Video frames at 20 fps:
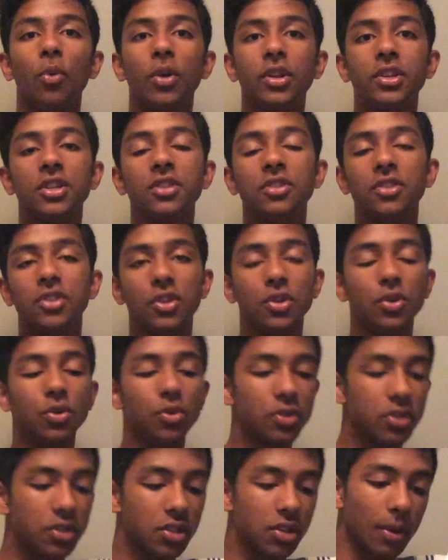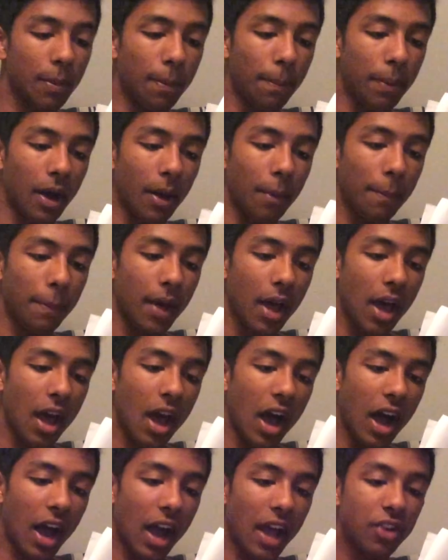which is used to pump
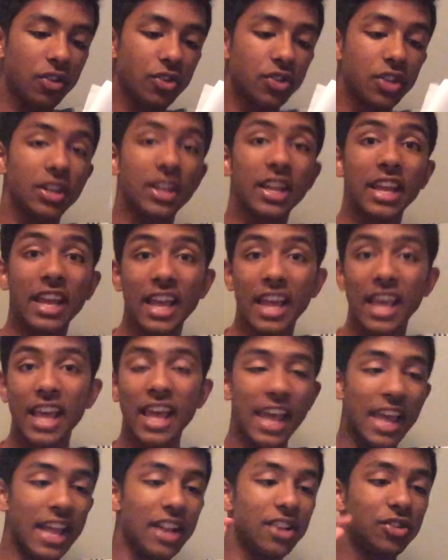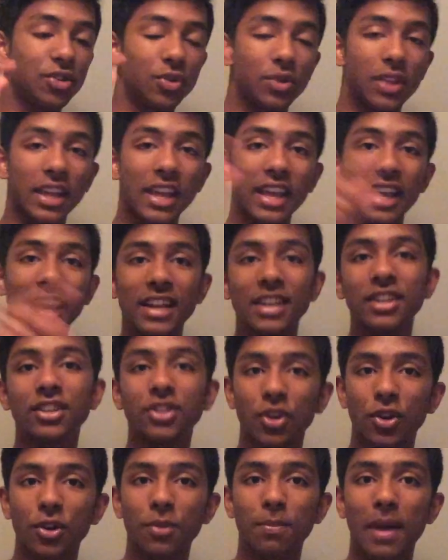hydrogen into the
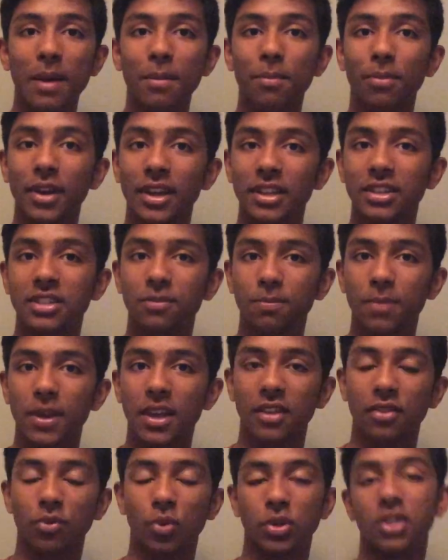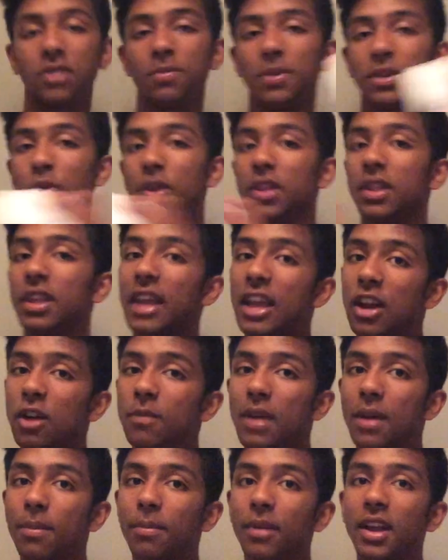intermembrane space, which is between the
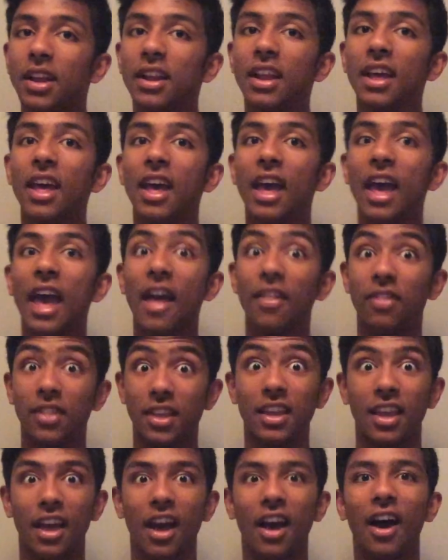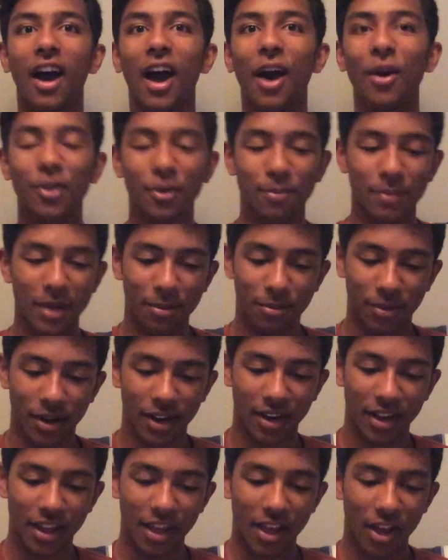inner membrane and the outer
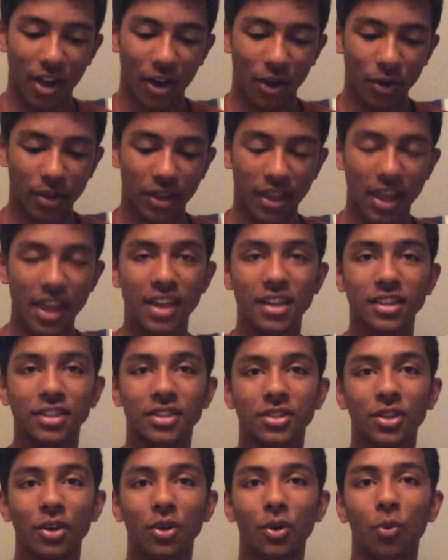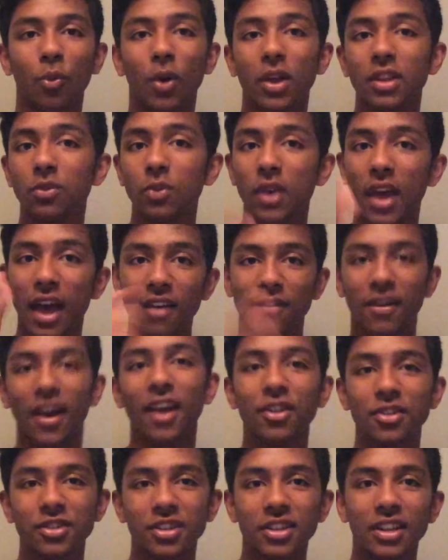membrane. Okay, so once we have
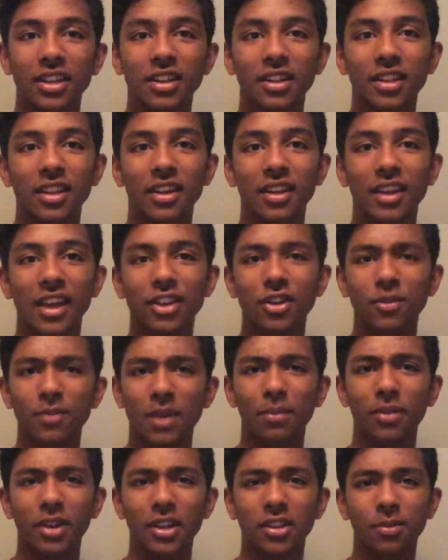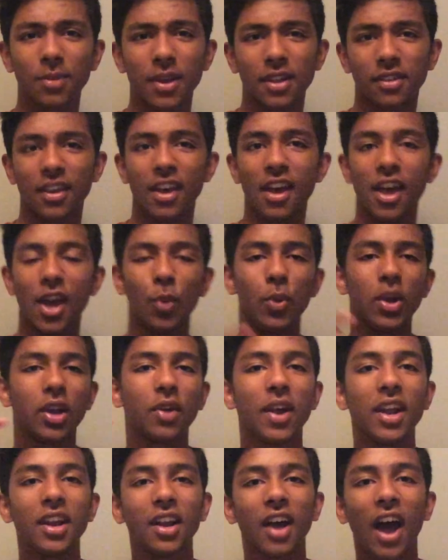hydrogen in the intermembrane space, we
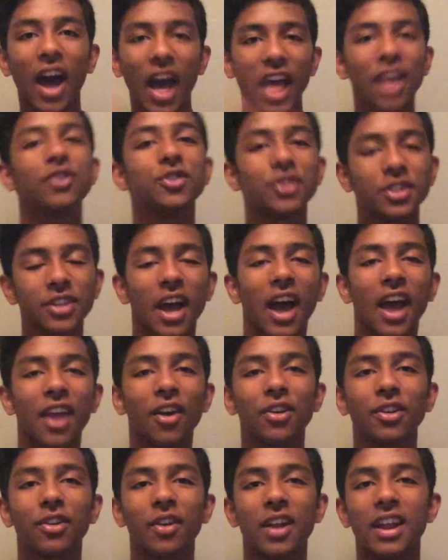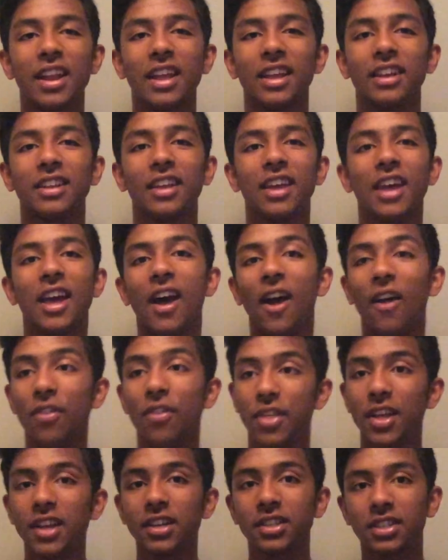create a hydrogen ion gradient.
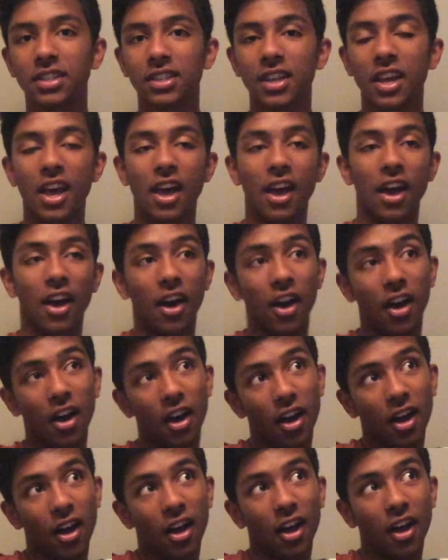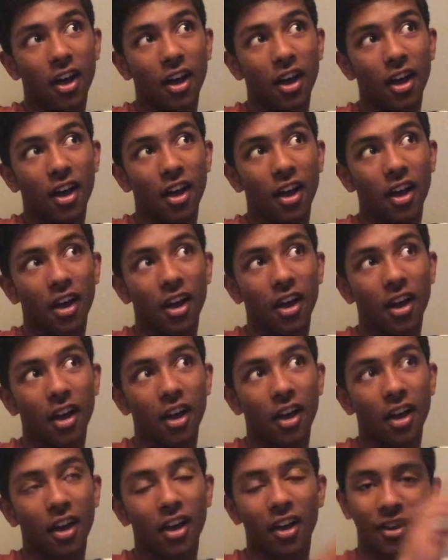This
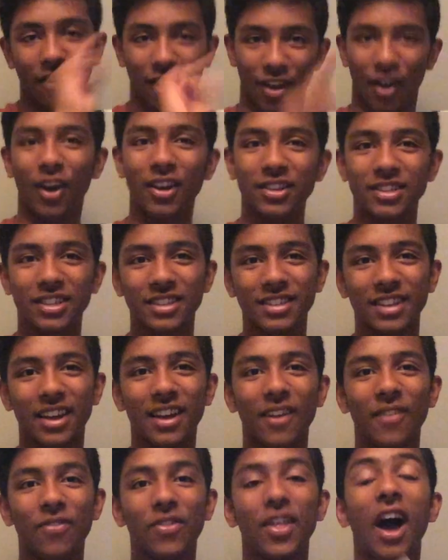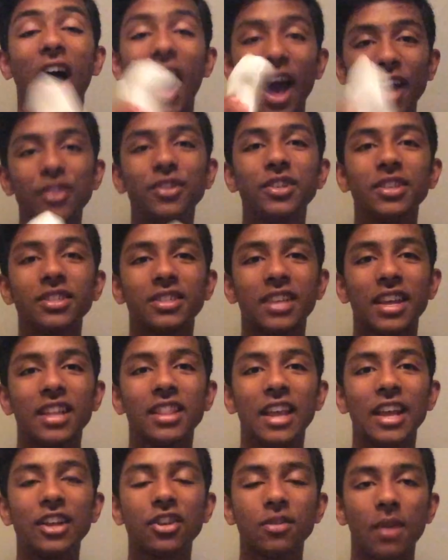causes the hydrogens
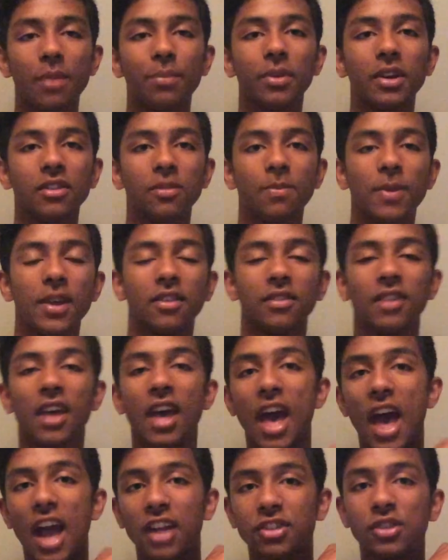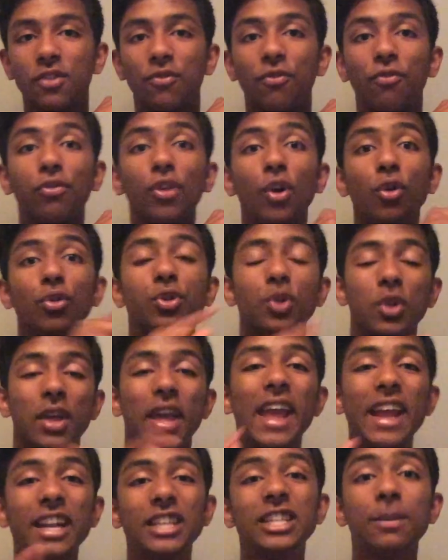in the intermembrane space actually flow through the
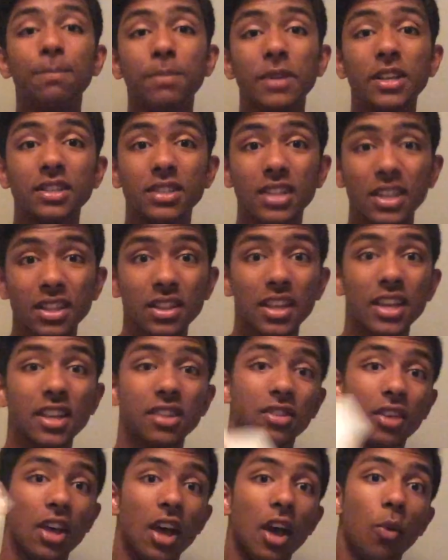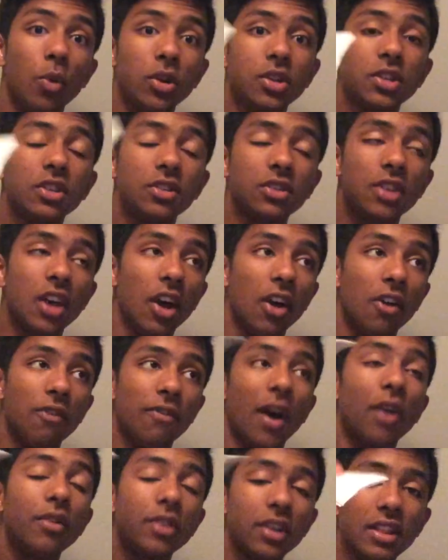ATP synthase, which is
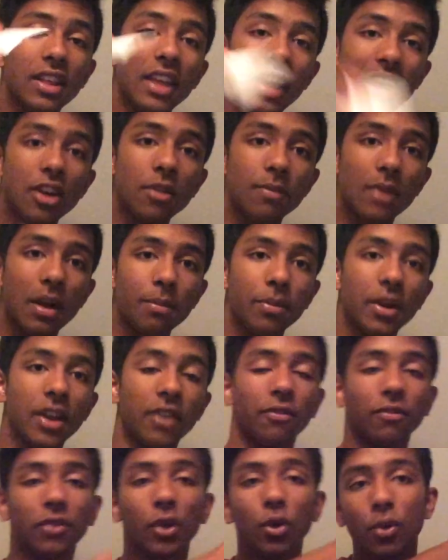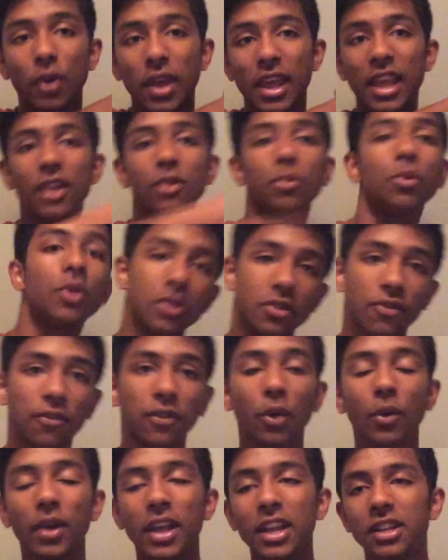found in the inner membrane, flow inwards,
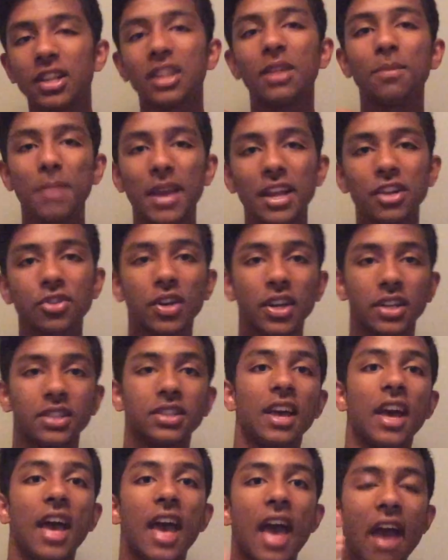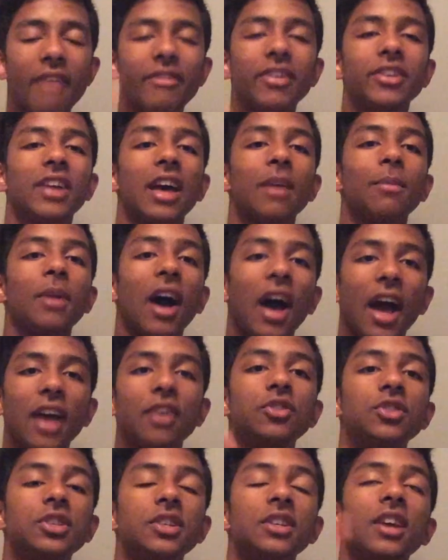flow into the matrix. Every time a
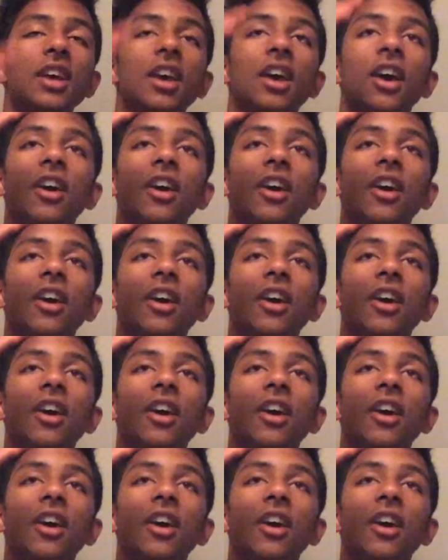hydrogen